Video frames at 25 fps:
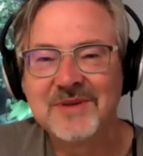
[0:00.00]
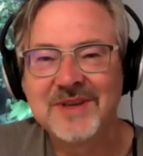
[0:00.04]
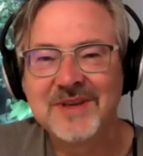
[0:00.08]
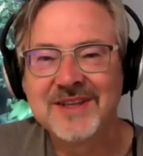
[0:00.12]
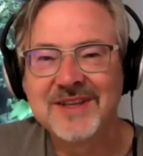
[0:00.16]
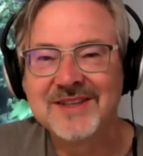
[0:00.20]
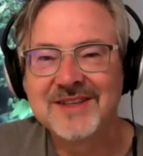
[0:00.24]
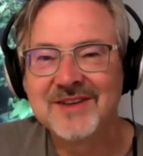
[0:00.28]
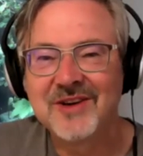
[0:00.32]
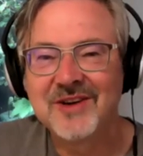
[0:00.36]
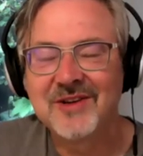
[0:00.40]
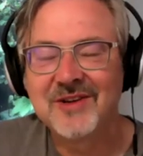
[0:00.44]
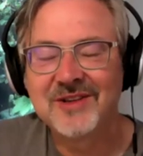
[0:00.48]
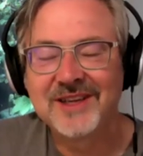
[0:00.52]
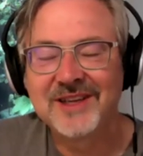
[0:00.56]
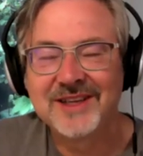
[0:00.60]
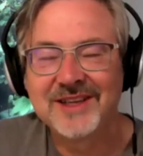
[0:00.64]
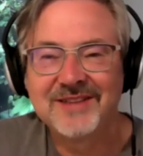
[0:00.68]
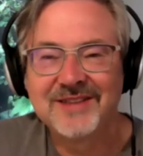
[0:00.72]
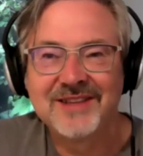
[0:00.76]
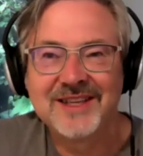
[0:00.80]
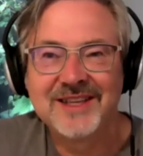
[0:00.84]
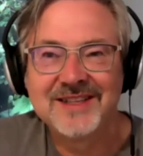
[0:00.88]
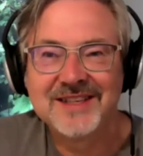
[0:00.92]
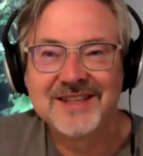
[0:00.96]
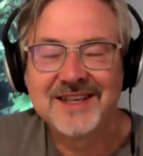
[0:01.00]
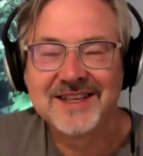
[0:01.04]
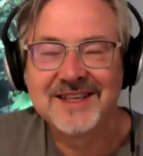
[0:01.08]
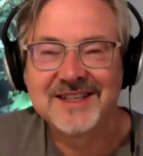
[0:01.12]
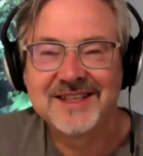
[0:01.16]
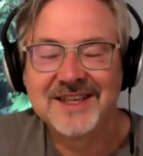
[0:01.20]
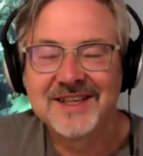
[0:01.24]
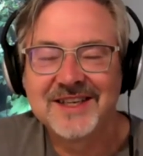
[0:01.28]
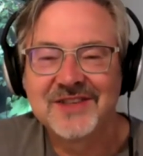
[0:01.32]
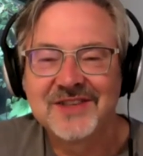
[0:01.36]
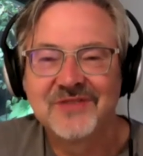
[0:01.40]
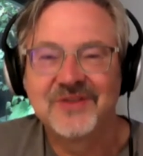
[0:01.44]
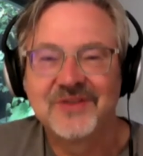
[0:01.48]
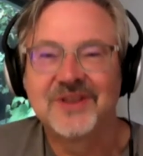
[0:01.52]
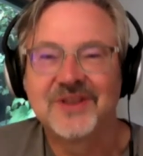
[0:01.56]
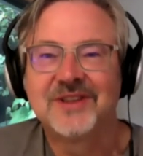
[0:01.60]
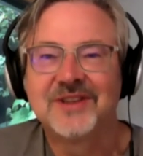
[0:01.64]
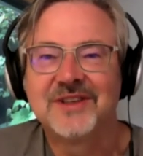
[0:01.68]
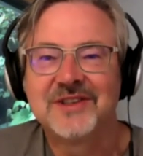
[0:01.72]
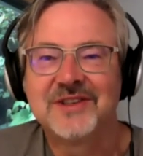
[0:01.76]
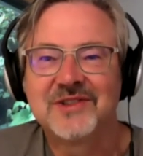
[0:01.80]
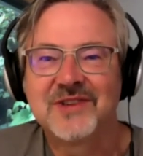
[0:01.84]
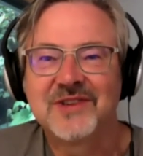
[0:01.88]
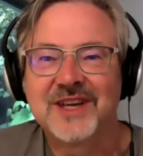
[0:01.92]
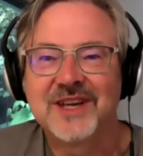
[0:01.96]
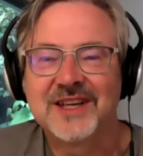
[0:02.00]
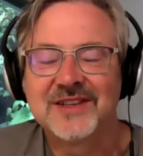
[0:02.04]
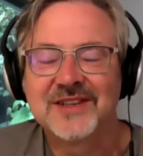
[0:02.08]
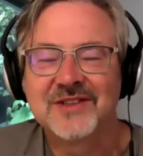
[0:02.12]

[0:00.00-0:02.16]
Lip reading: it's all, like they say, it takes a village, right?